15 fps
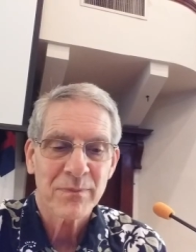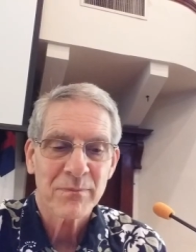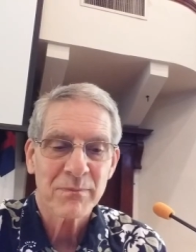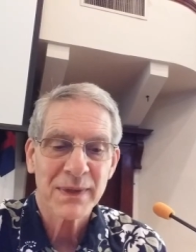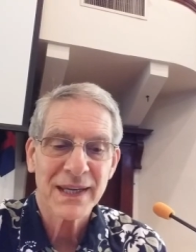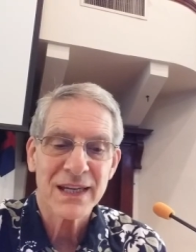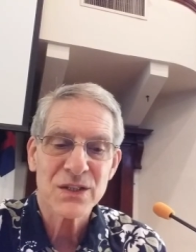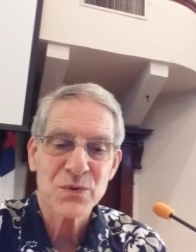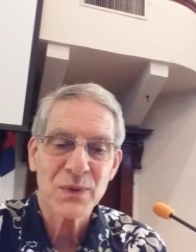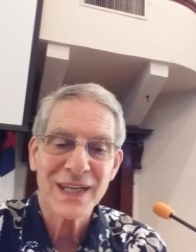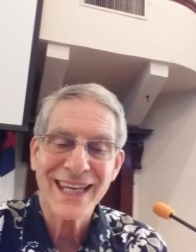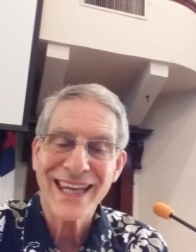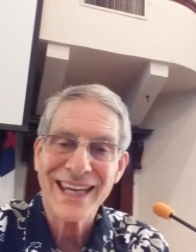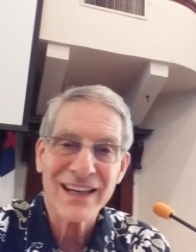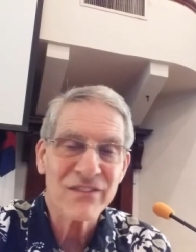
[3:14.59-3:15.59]
because we
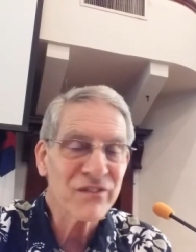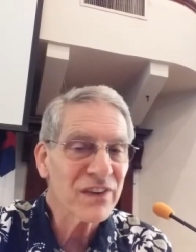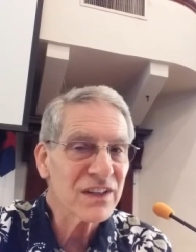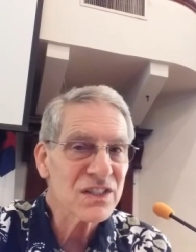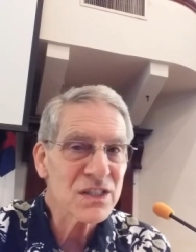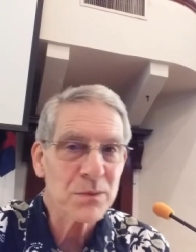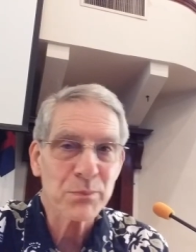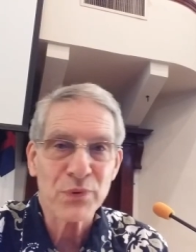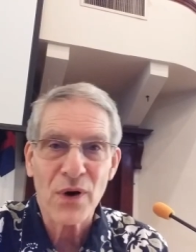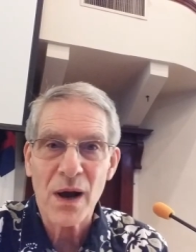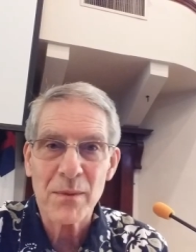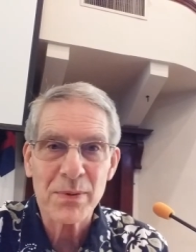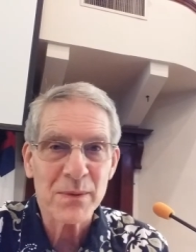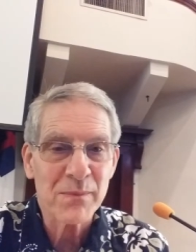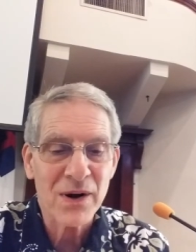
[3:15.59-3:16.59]
can't fix the
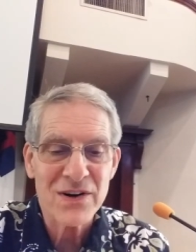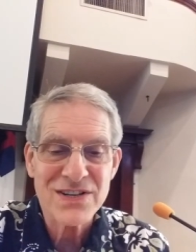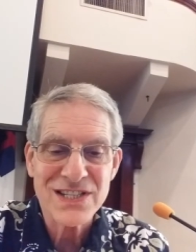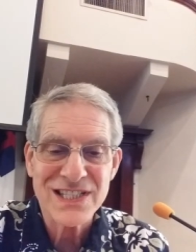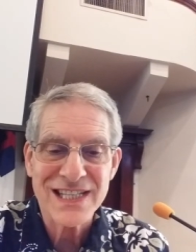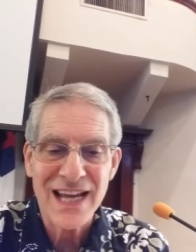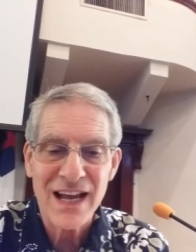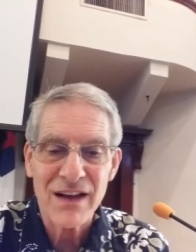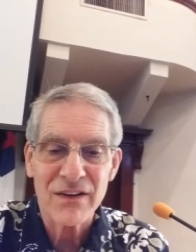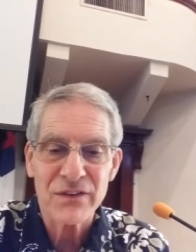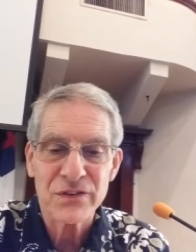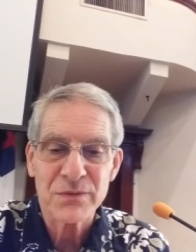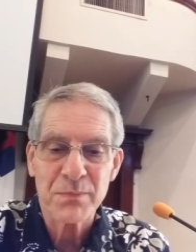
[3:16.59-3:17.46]
problem ourselves,